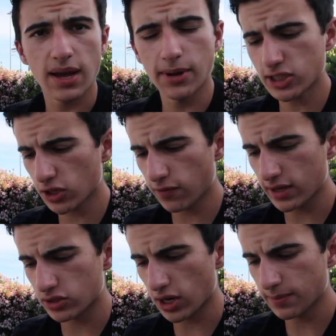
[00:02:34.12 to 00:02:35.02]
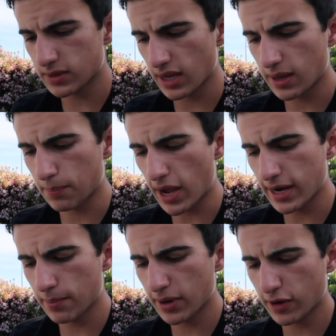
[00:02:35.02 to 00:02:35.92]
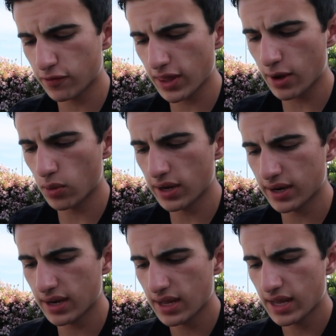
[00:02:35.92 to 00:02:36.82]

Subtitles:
I'm not sure if I dropped a Pineapple Berry for that one.